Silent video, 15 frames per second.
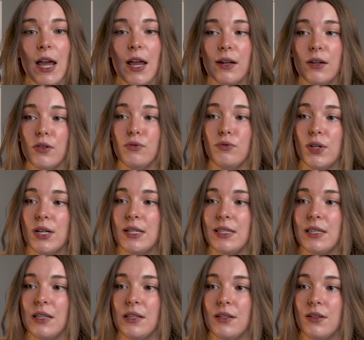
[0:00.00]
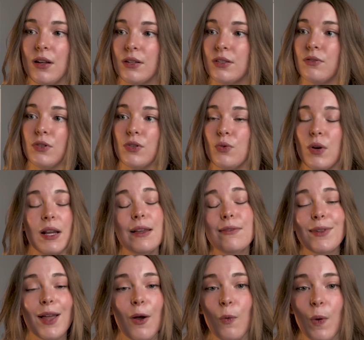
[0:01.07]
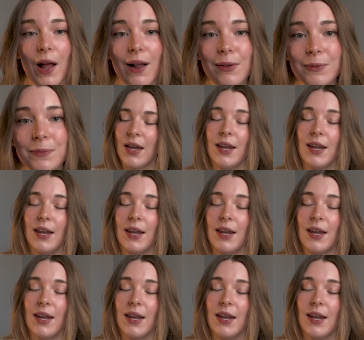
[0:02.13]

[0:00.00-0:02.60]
and Goodreads doesn't do any of that well.